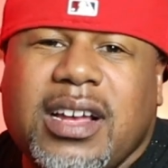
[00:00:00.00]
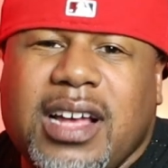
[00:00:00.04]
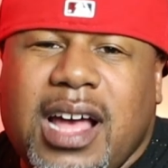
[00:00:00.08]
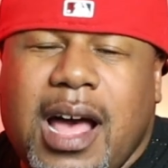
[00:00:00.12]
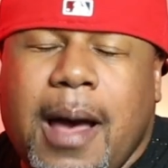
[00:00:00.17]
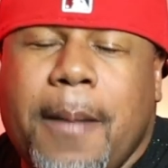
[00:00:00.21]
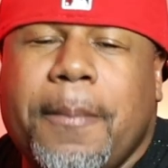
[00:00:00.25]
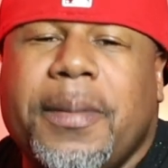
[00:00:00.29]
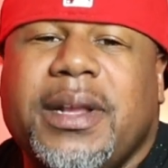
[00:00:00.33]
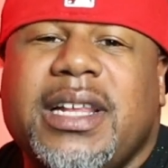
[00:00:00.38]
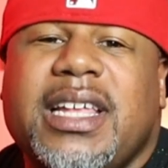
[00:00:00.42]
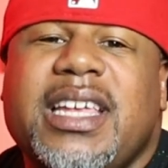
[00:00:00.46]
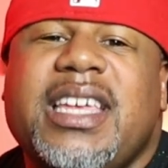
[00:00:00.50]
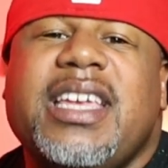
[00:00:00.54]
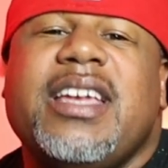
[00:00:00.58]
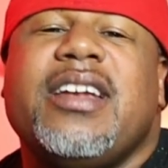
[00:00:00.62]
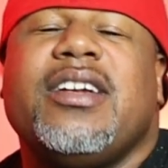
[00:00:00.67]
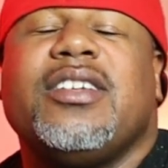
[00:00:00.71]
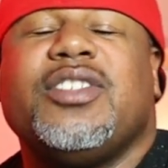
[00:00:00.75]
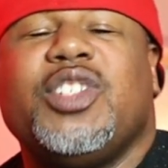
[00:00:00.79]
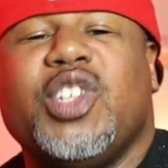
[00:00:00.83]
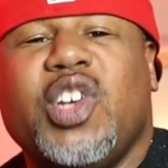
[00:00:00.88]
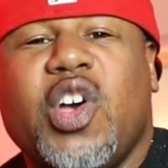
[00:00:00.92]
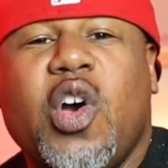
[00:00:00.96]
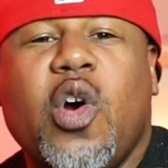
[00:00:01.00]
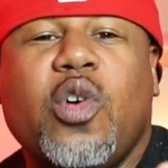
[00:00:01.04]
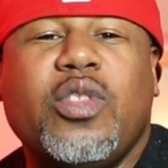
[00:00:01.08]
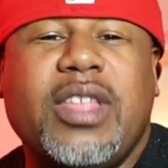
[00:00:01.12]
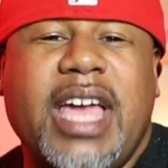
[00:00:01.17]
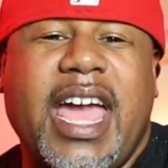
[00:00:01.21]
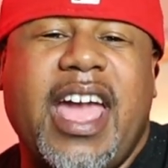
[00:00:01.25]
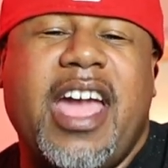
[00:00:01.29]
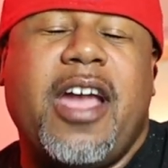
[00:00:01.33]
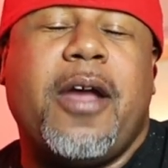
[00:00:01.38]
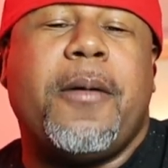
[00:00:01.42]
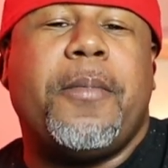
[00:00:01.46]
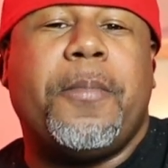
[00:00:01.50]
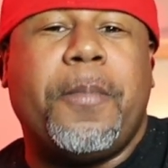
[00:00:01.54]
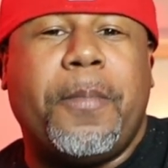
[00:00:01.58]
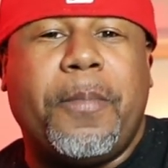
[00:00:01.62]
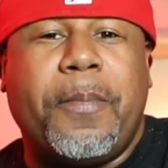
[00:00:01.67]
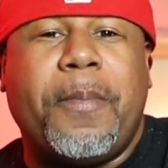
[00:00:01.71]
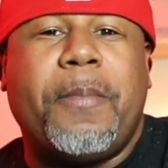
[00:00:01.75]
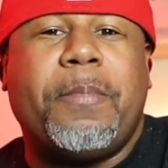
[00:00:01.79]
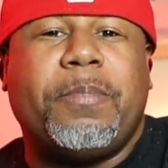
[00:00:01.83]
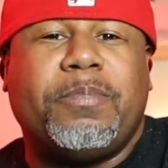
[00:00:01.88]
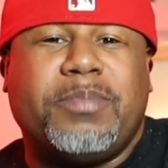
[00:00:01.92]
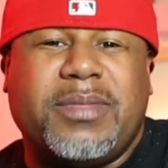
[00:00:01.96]
a couple of years ago, the Air
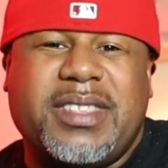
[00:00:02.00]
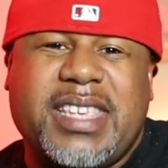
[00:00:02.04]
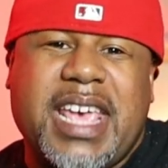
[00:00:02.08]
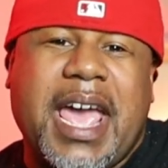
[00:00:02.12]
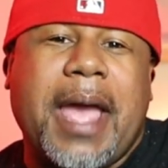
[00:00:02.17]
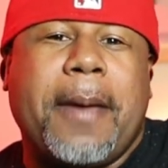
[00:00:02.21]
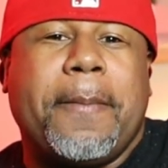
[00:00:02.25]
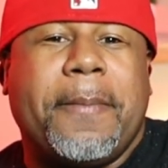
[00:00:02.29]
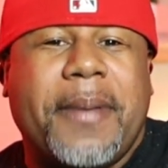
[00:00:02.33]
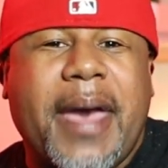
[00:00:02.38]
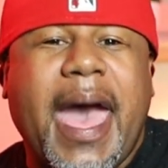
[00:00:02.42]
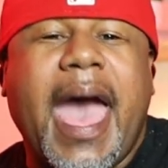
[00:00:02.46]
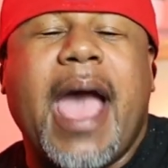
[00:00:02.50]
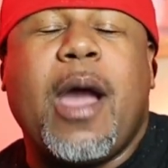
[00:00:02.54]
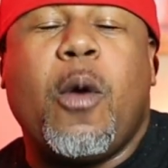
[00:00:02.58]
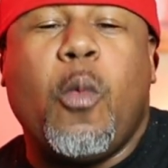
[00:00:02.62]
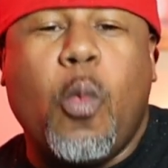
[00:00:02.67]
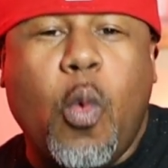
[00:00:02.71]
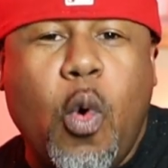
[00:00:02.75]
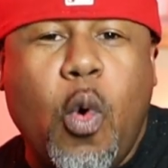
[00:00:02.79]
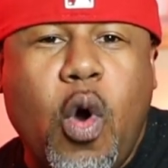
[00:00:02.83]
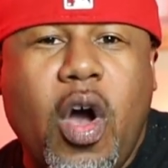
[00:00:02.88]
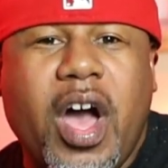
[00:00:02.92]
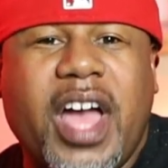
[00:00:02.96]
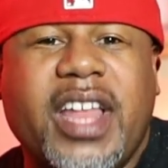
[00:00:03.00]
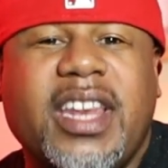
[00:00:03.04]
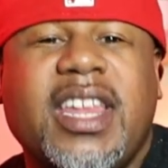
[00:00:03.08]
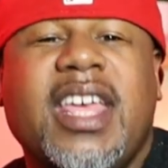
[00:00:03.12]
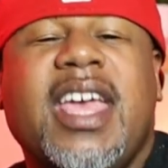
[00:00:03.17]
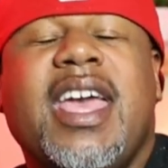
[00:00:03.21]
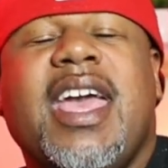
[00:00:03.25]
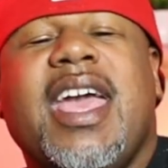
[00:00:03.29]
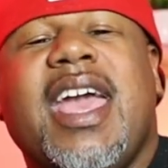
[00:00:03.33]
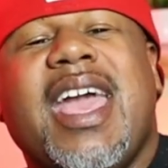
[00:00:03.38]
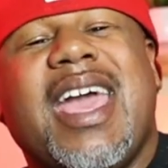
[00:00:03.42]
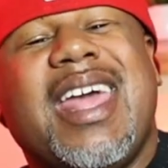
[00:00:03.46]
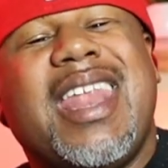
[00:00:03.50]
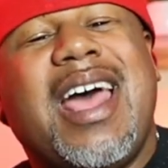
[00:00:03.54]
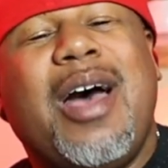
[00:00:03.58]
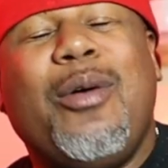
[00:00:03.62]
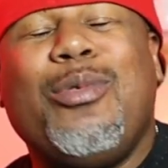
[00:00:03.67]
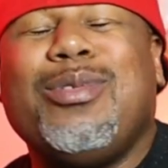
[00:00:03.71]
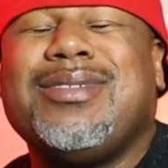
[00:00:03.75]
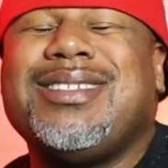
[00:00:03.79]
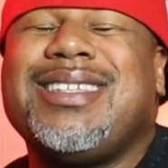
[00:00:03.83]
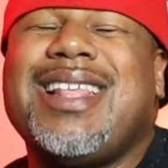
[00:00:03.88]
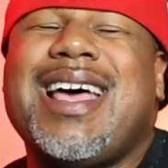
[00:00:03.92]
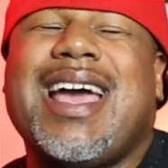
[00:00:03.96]
Tech Pack 1, and I
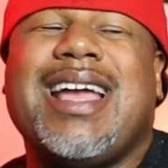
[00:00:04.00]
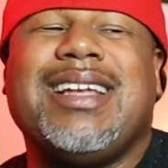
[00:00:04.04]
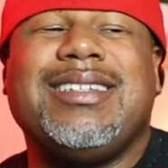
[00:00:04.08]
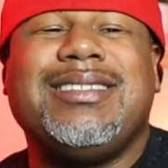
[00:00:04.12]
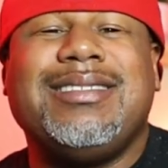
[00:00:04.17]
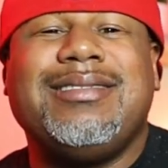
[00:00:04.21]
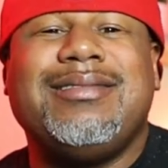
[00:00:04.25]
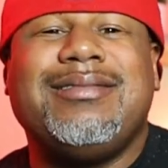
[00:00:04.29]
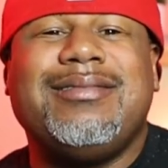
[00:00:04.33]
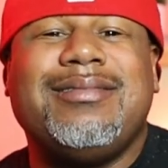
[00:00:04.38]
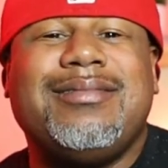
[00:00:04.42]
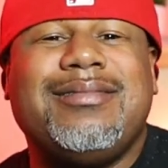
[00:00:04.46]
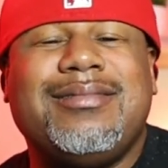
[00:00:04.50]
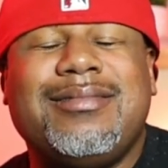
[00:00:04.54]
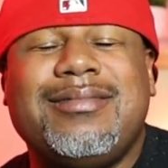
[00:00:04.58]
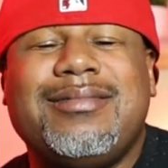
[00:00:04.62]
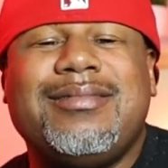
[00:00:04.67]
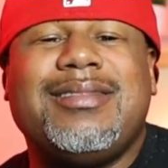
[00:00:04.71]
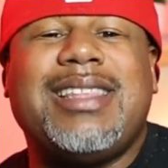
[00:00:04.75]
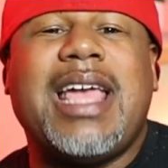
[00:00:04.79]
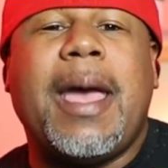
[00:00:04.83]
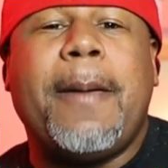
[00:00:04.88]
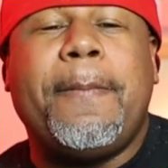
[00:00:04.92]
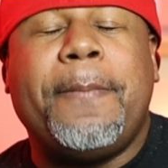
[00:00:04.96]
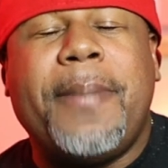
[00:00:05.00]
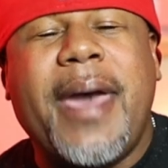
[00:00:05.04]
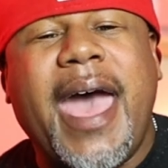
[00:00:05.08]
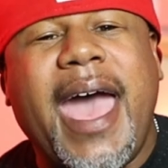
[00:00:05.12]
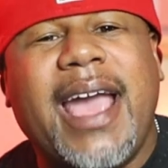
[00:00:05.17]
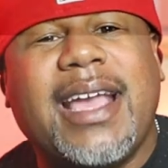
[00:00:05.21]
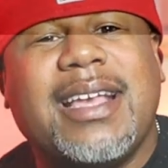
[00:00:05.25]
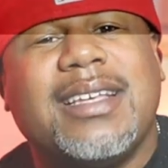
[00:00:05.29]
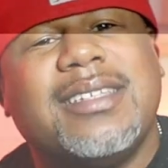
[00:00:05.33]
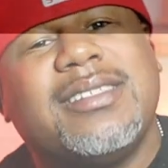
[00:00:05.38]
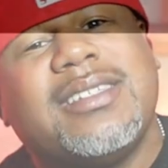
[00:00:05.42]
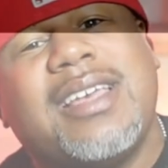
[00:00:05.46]
was like, that pack is